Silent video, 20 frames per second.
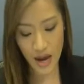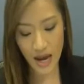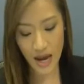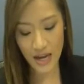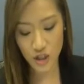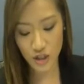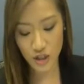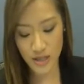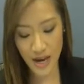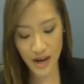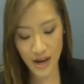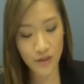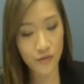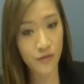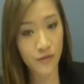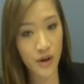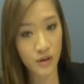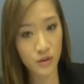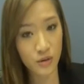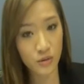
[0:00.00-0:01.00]
And just like a
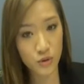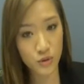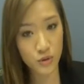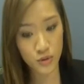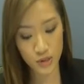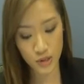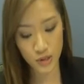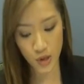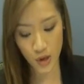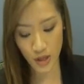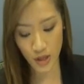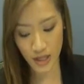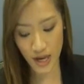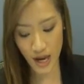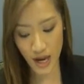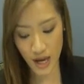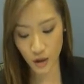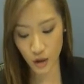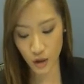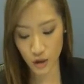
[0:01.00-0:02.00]
funnel, you
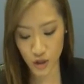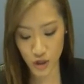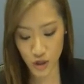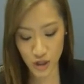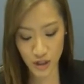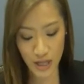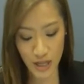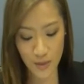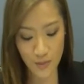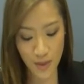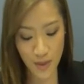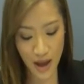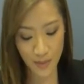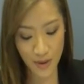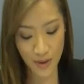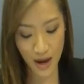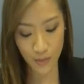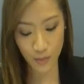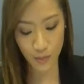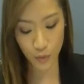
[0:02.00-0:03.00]
slowly and logically
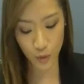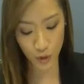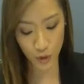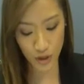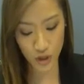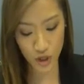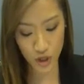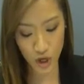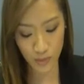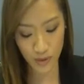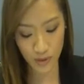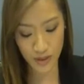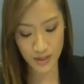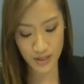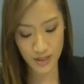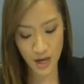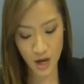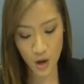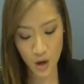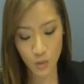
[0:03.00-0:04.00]
map out broader topics